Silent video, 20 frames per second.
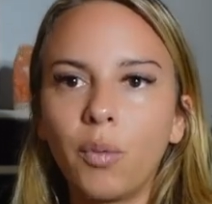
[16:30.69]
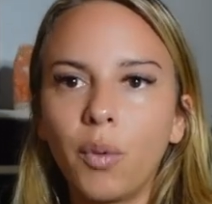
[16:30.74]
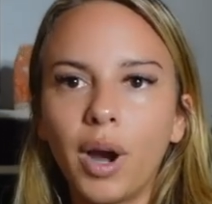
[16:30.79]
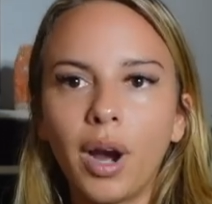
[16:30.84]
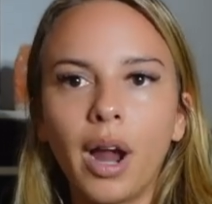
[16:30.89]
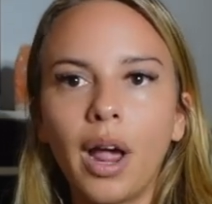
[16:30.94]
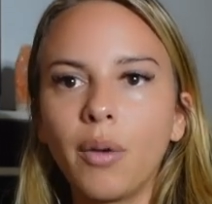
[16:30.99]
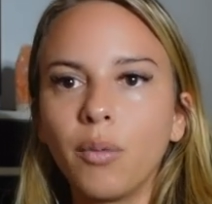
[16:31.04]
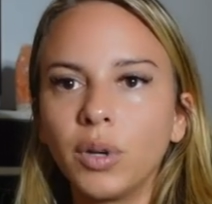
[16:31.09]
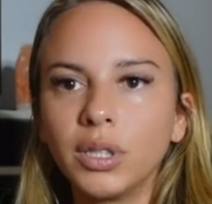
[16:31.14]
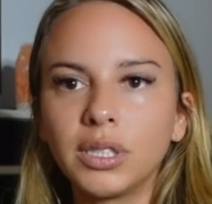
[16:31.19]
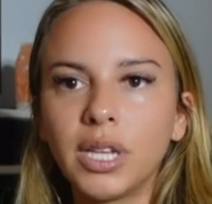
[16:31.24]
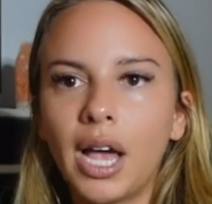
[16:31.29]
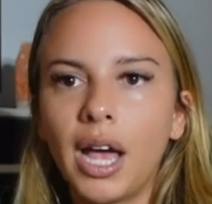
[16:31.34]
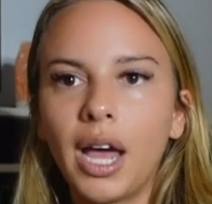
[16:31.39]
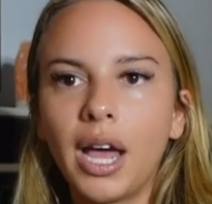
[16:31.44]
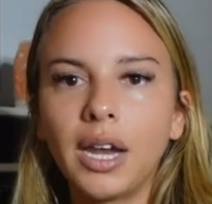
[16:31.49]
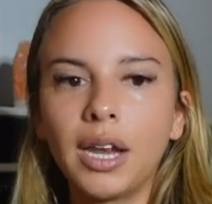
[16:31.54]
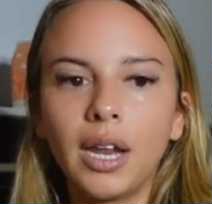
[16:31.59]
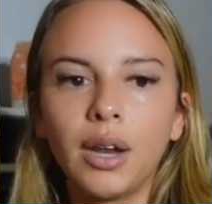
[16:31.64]
where I was
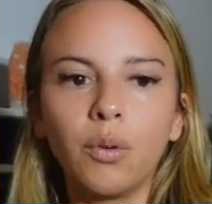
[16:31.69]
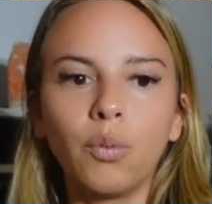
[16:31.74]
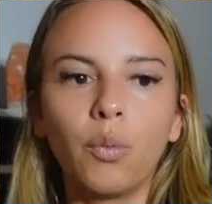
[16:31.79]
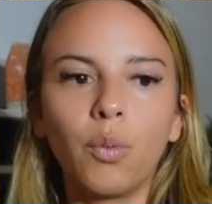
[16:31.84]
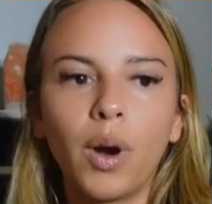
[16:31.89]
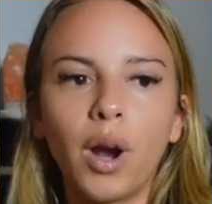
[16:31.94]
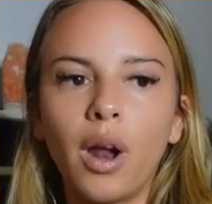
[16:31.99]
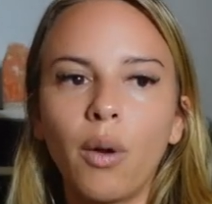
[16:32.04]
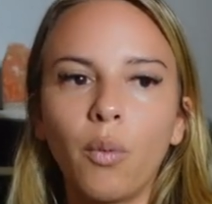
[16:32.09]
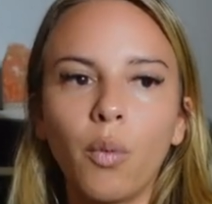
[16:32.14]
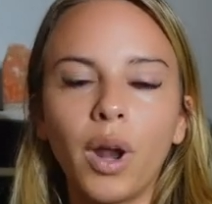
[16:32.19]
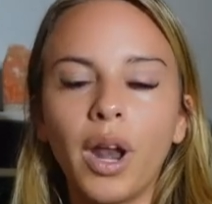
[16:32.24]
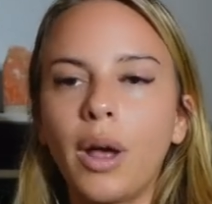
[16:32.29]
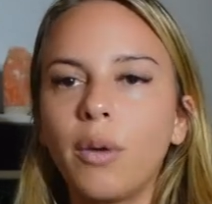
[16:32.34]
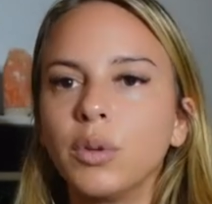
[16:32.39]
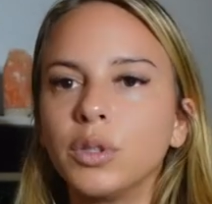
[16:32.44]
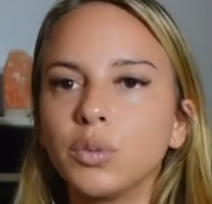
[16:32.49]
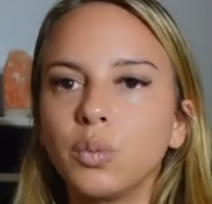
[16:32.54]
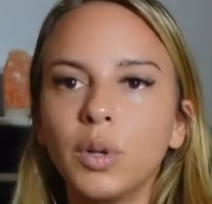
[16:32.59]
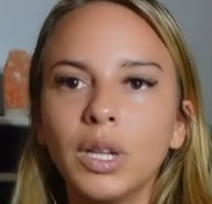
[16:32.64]
at and what I
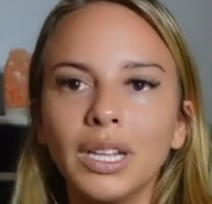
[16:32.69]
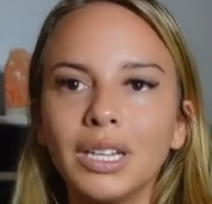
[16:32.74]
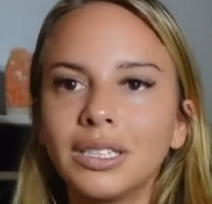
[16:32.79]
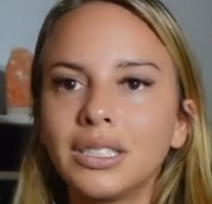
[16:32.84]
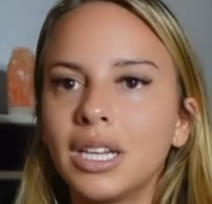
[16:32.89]
was willing